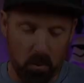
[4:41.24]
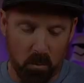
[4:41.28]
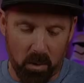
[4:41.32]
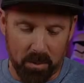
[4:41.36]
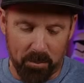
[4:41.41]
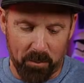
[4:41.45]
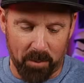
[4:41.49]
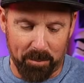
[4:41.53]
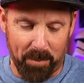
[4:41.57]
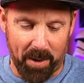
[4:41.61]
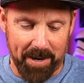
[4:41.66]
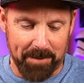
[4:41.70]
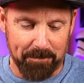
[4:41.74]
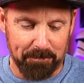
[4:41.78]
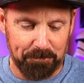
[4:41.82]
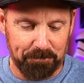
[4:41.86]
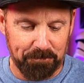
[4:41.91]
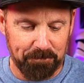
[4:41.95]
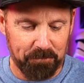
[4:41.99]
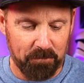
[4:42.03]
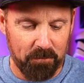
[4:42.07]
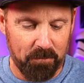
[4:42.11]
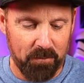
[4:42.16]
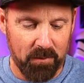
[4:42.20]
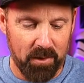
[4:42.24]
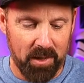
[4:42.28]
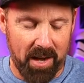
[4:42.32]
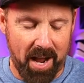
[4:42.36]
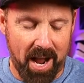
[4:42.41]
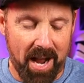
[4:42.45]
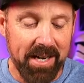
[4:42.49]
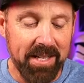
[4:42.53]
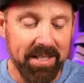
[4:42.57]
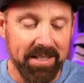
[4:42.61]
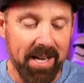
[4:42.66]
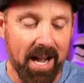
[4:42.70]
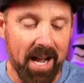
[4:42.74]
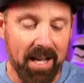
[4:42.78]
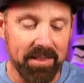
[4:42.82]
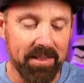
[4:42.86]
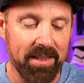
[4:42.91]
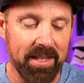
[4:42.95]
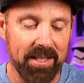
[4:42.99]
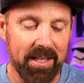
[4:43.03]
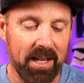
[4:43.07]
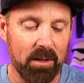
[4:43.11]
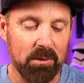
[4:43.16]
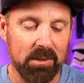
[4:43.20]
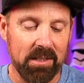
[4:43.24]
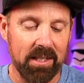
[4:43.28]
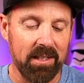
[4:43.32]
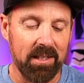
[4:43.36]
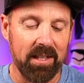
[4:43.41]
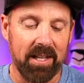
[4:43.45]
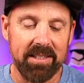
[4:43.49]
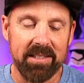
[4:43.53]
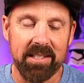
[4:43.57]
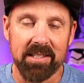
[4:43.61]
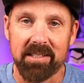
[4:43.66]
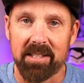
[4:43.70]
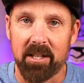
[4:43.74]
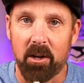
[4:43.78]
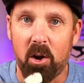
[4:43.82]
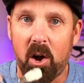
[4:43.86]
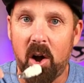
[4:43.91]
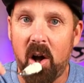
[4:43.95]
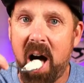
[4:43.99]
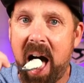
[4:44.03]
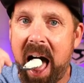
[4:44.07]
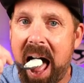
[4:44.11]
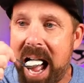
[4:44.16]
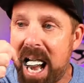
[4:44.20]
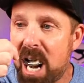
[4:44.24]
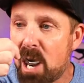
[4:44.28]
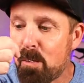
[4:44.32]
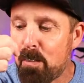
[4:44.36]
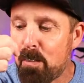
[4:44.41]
One more bite. I did not think I was gonna like this at all.